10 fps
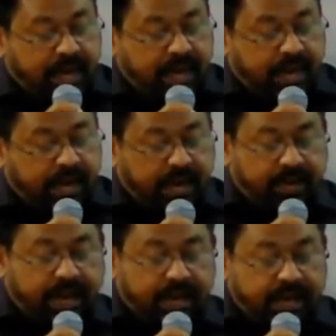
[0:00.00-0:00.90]
Uh,
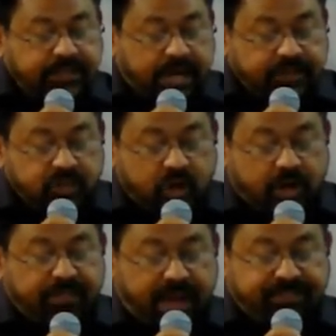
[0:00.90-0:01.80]
I, I should
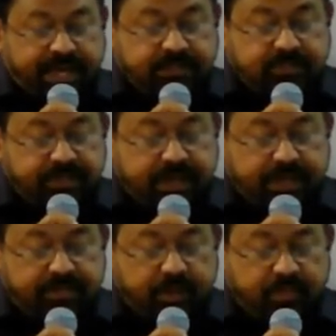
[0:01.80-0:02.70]
not baptize
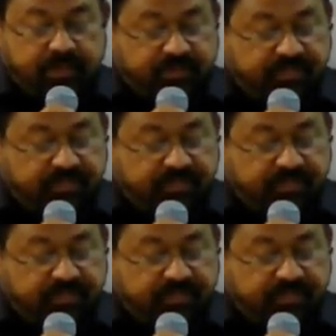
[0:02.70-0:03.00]
the, to